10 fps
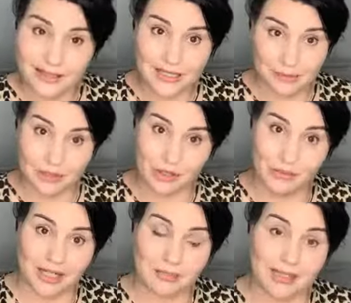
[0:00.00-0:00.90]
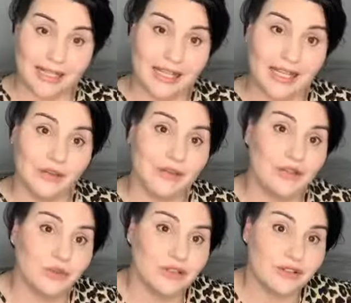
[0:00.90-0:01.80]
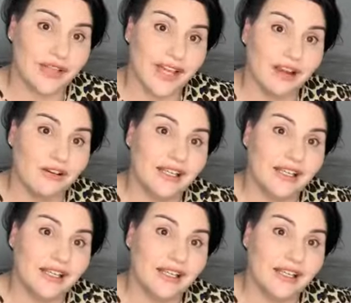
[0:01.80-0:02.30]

and spend too much money here and do it too there.